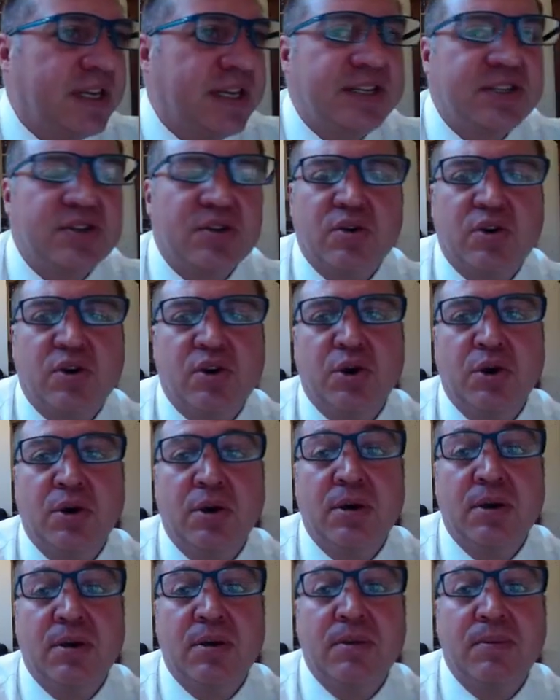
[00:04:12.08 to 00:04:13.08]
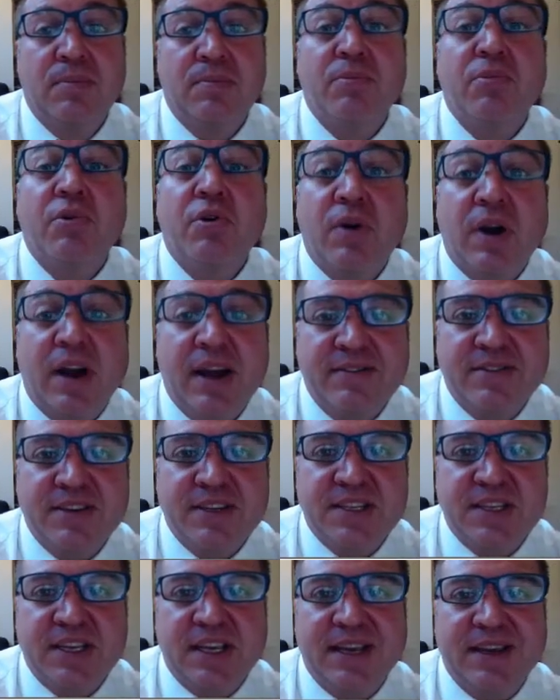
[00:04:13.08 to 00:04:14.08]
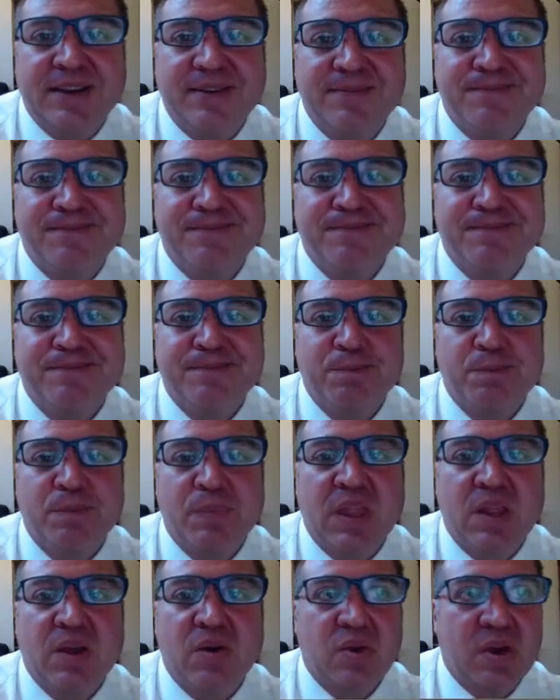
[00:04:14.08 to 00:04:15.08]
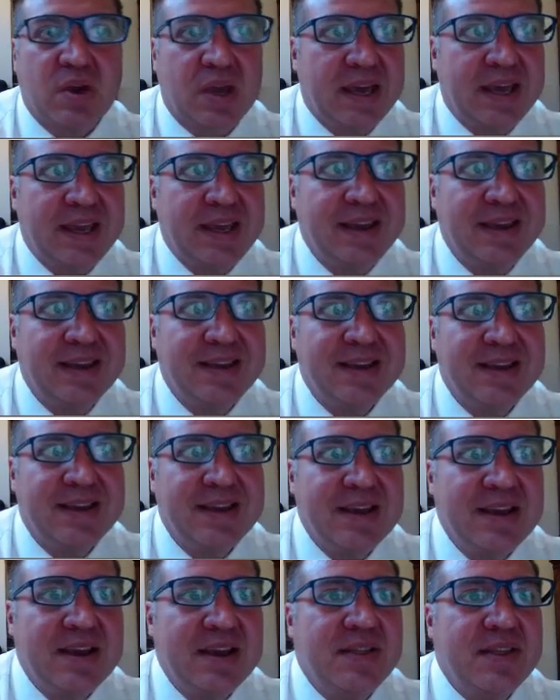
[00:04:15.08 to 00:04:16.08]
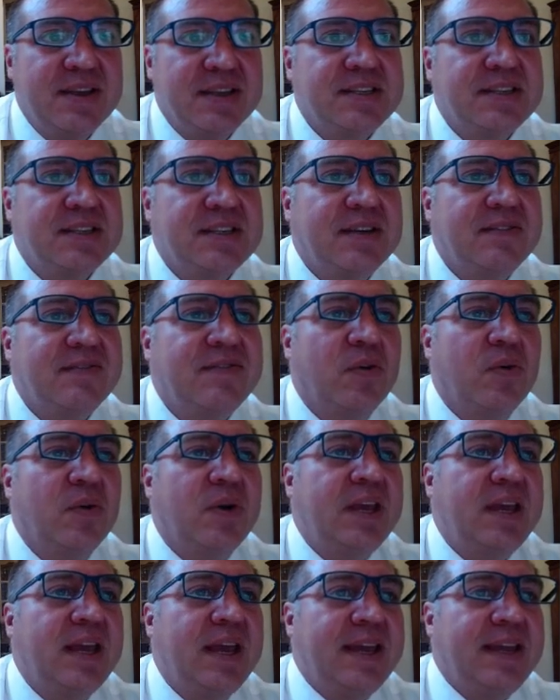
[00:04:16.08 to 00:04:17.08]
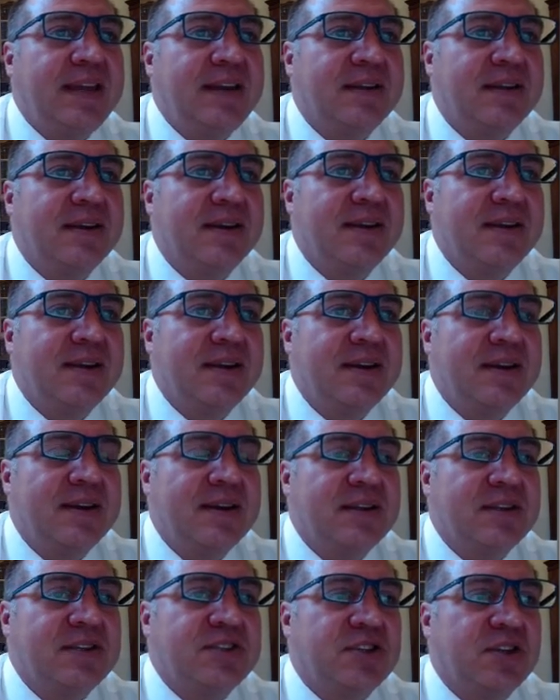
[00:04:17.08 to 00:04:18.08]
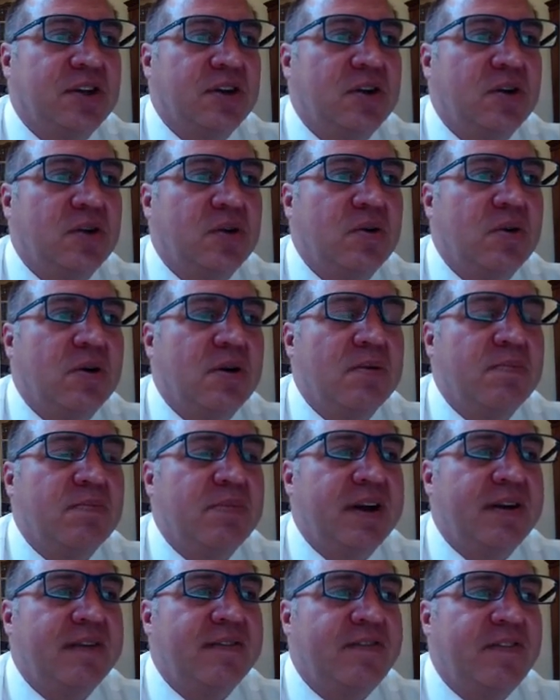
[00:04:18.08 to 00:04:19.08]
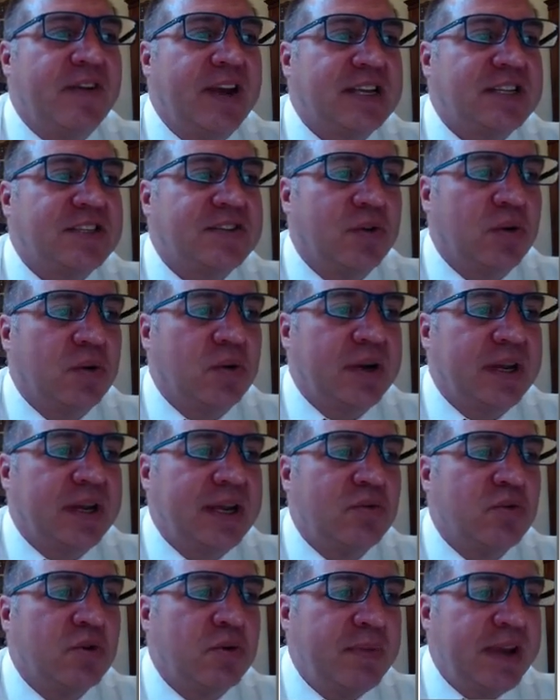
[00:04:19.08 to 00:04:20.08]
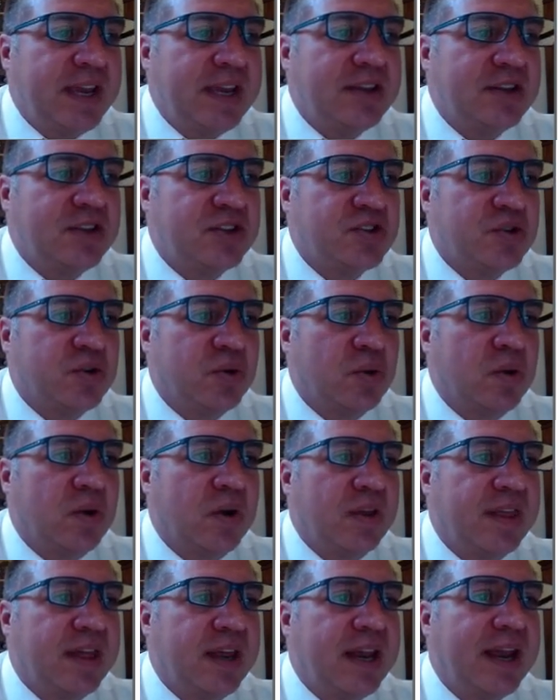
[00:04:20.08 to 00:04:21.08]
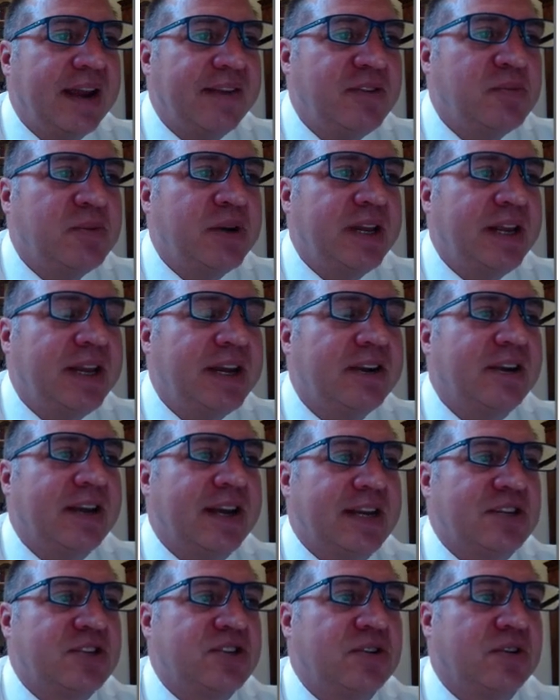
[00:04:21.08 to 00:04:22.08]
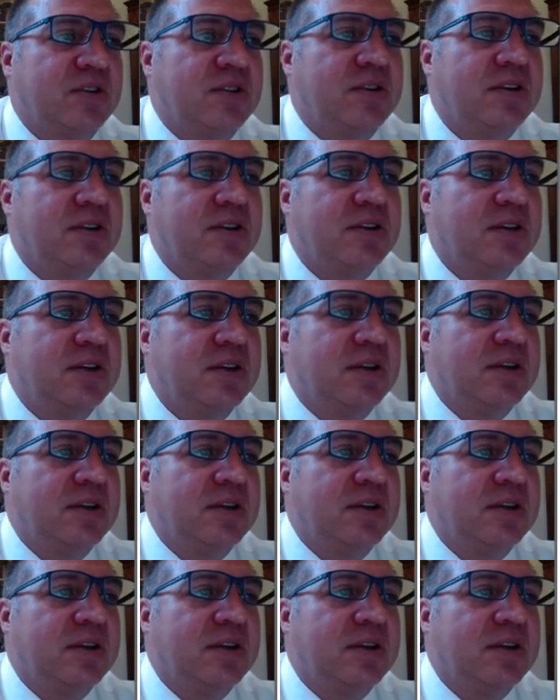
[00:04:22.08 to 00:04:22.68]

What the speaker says: with his or her privacy. Okay? This is in 48. So, but fast forwarding, we're making sure that everybody international